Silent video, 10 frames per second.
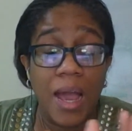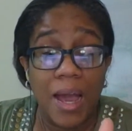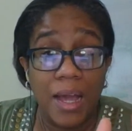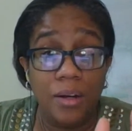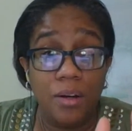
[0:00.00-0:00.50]

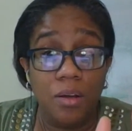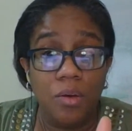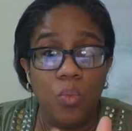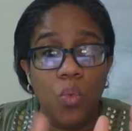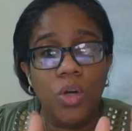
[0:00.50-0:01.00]
And
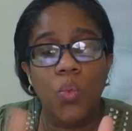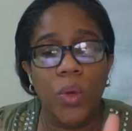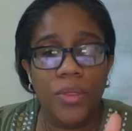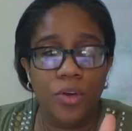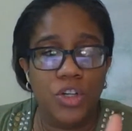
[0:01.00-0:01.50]
work
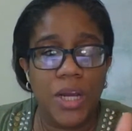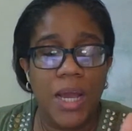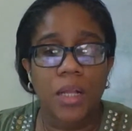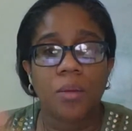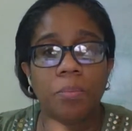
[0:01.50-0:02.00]
with your
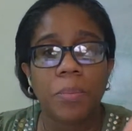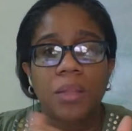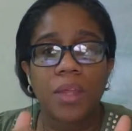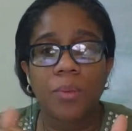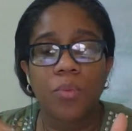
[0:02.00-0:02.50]
child,
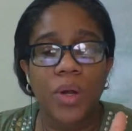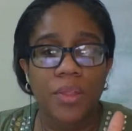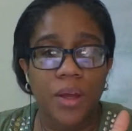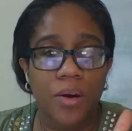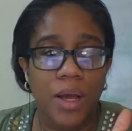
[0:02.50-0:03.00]
meet them where
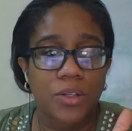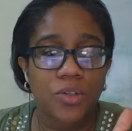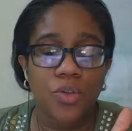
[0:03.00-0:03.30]
they're at.